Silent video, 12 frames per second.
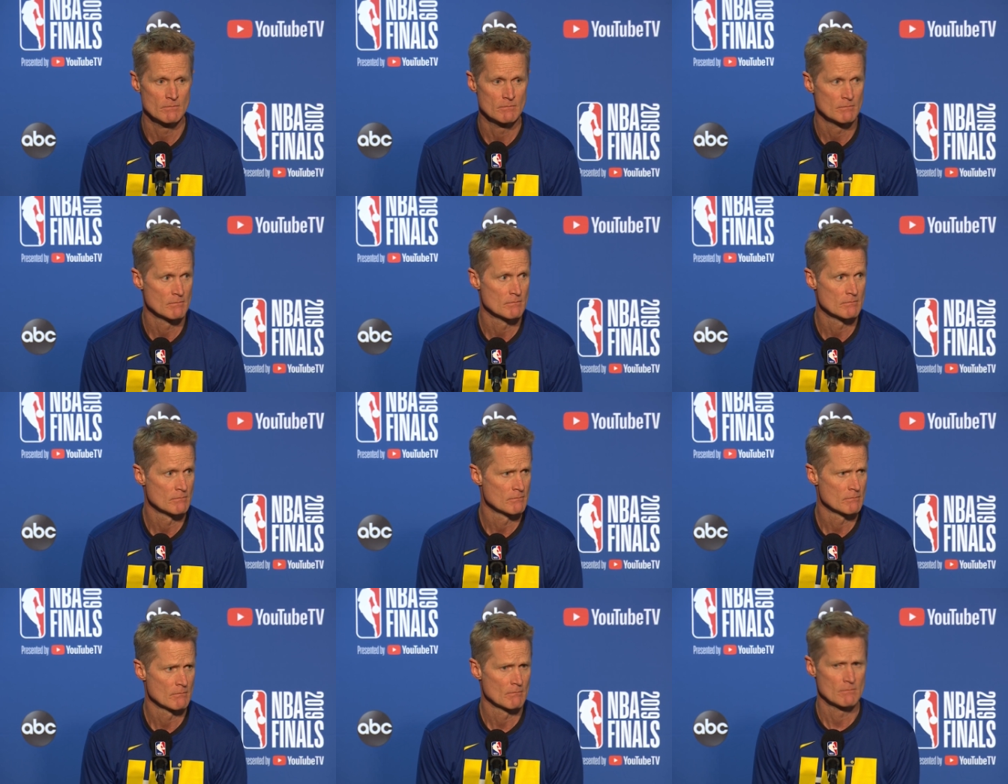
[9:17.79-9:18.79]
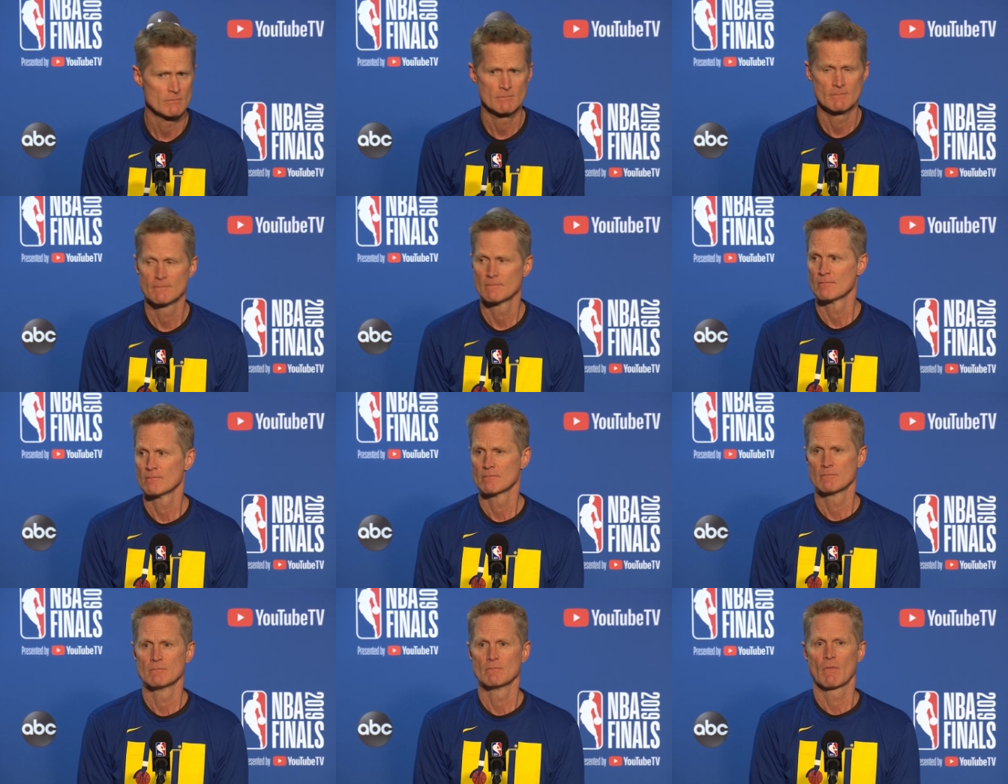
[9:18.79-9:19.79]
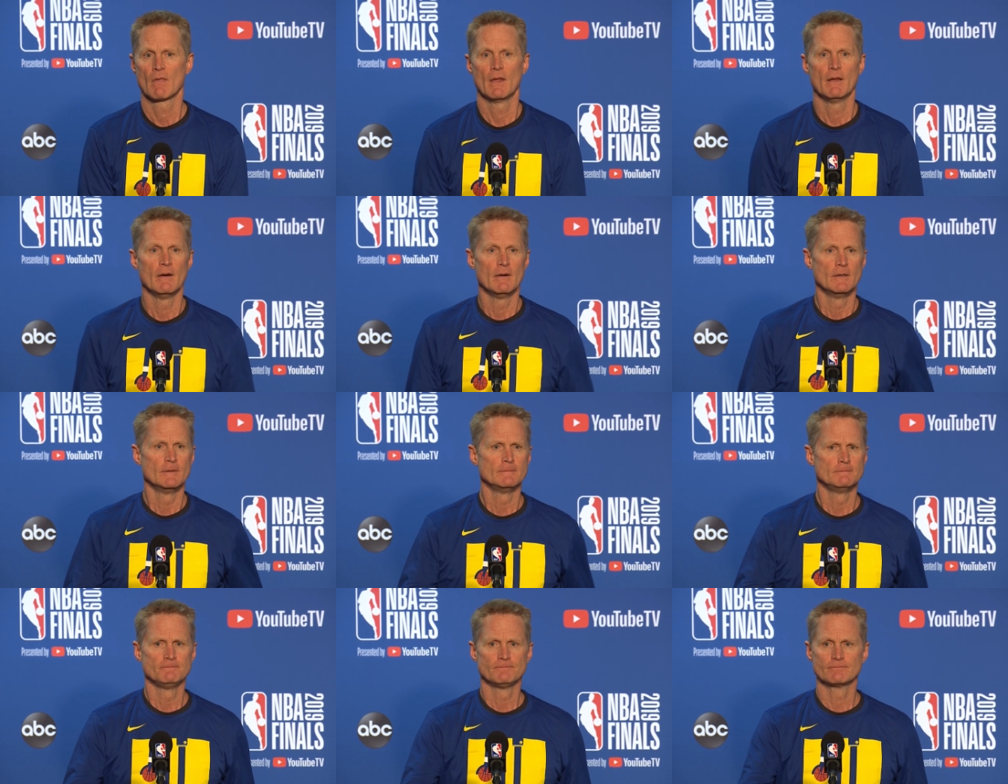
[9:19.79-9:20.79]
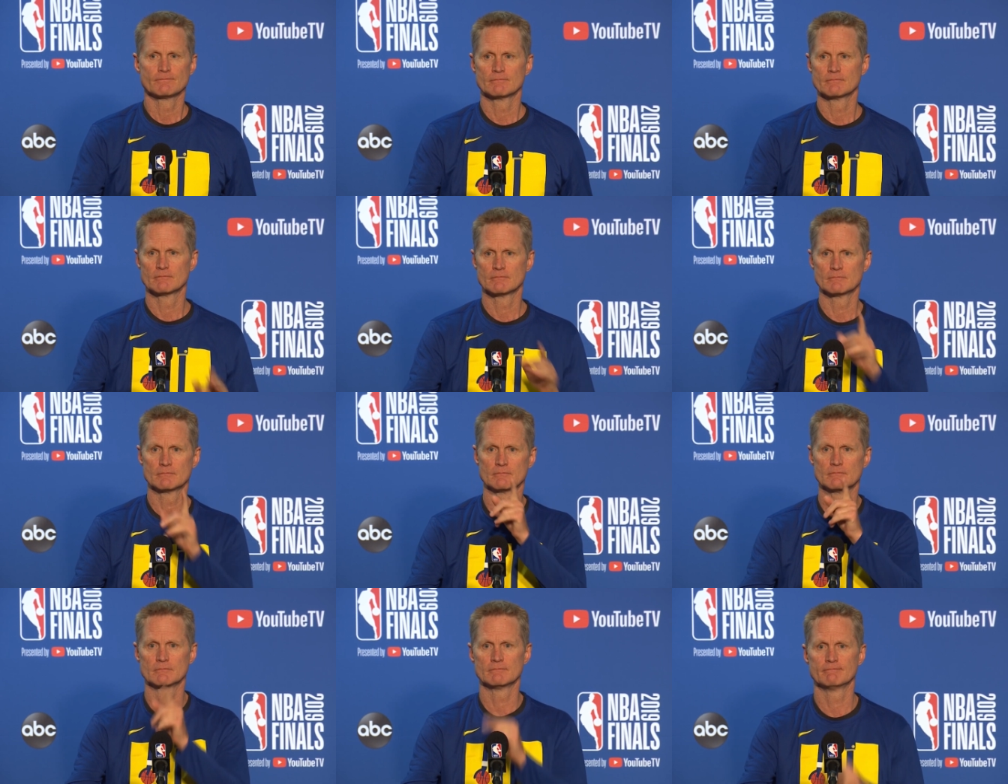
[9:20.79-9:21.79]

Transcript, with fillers: Steve, last question in the back. Uh, Steve Simmons, Toronto Sun, back here.